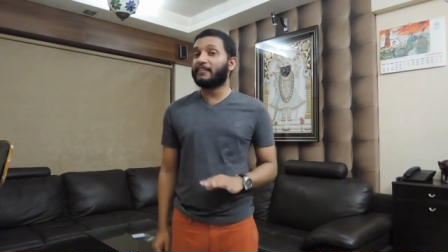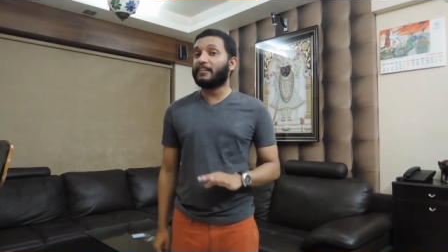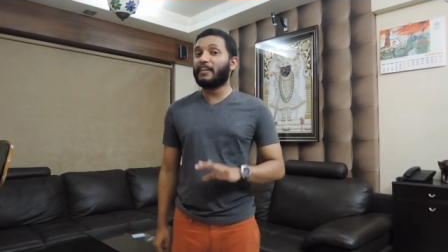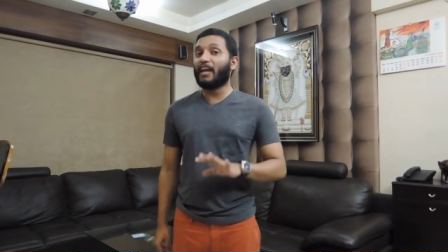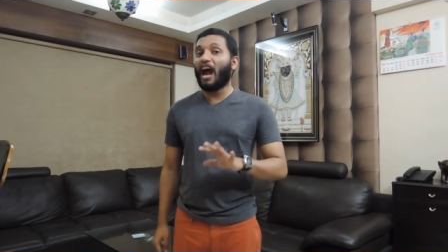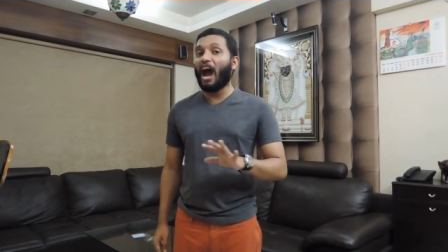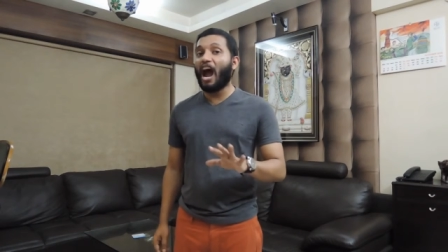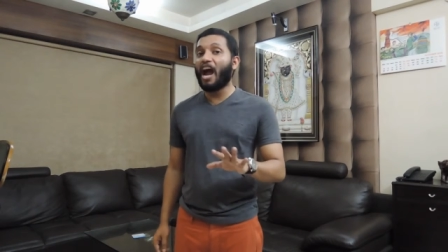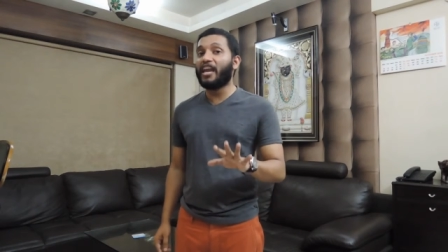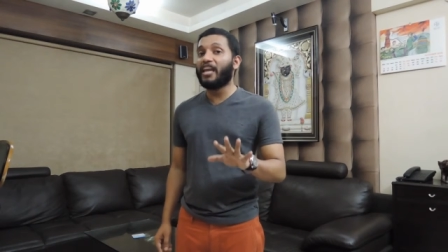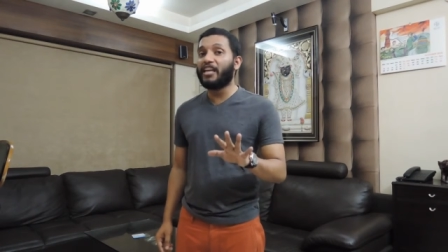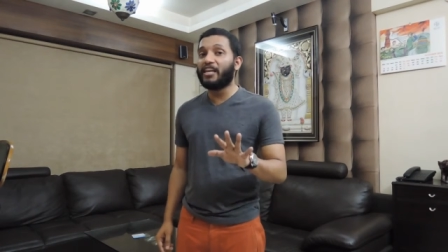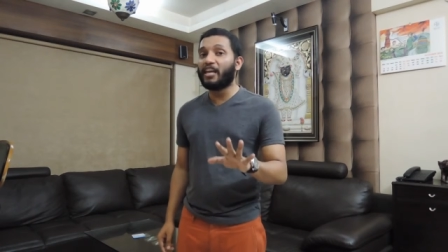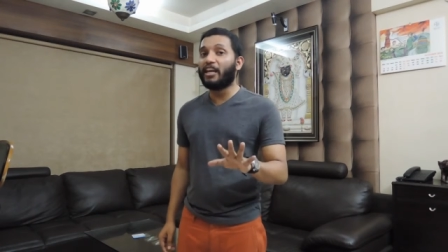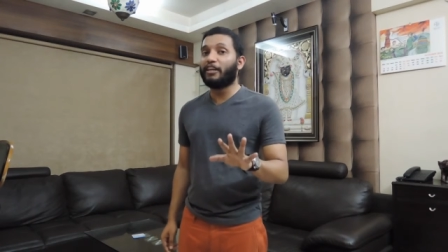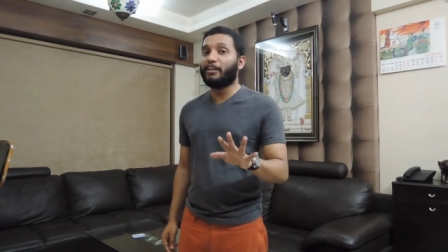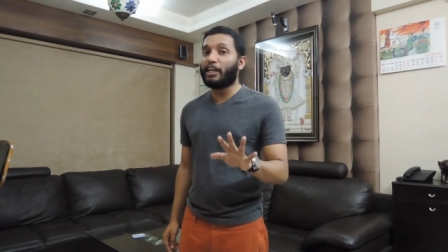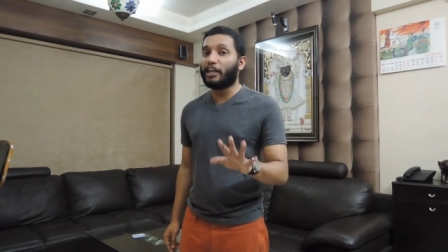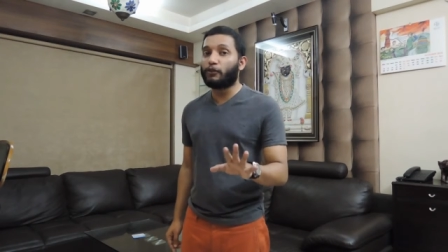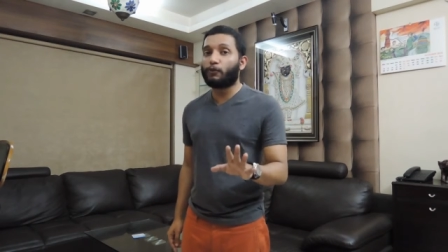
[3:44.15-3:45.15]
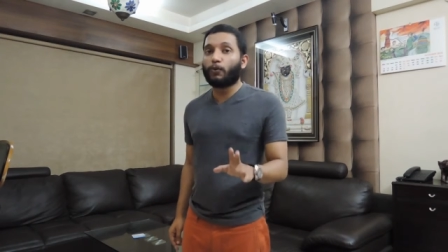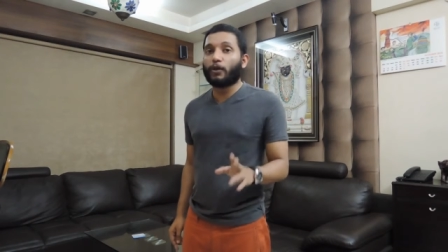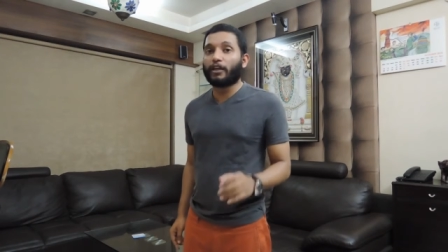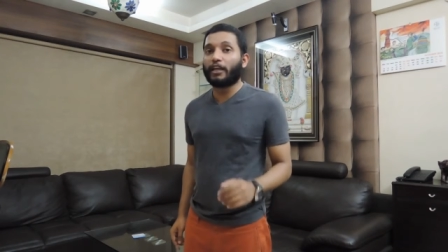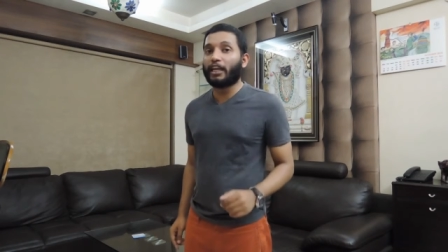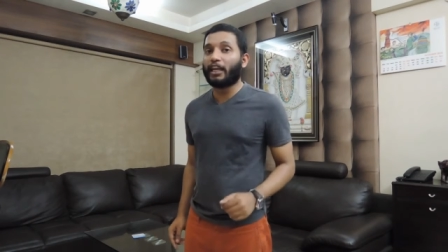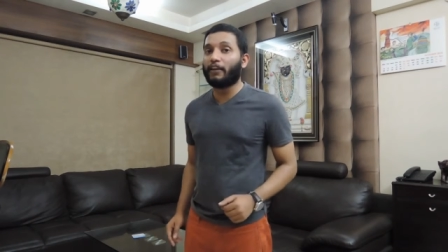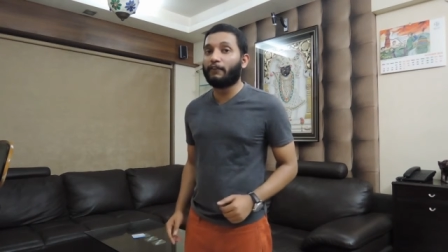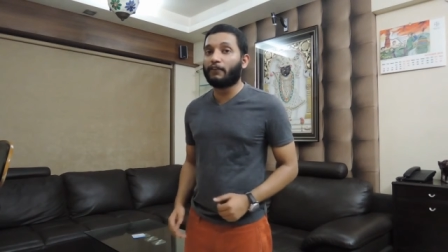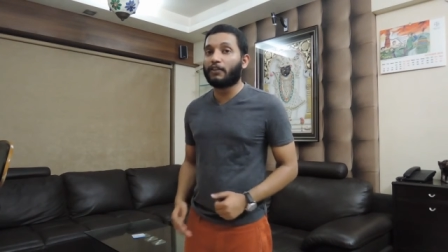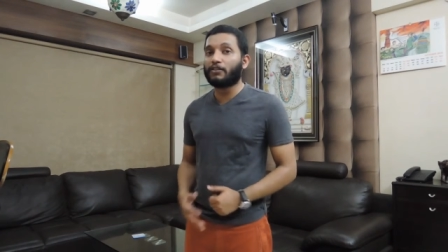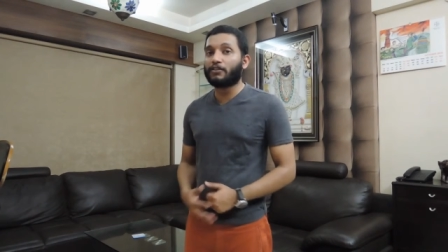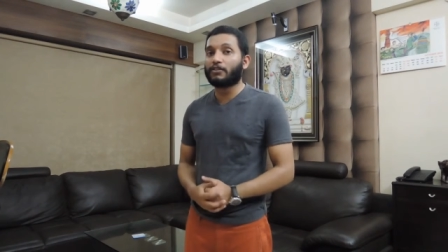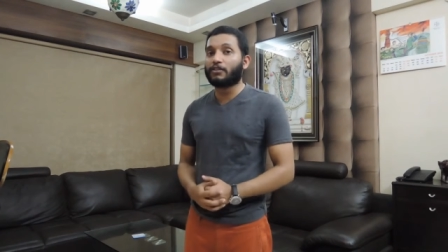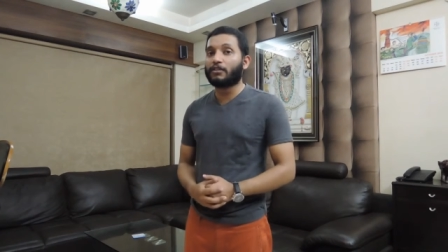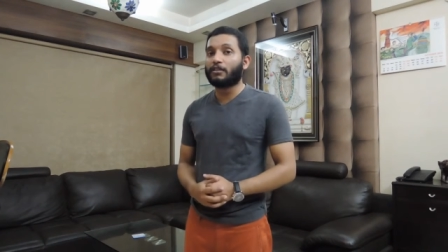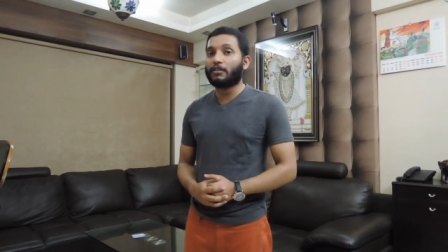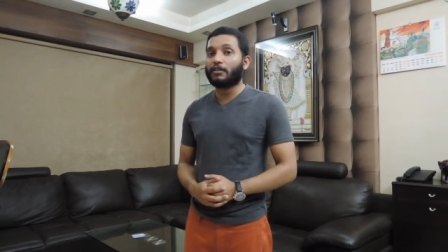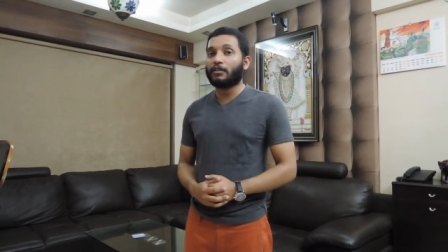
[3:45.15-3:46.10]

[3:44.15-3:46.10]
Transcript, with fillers: in high-end networking events,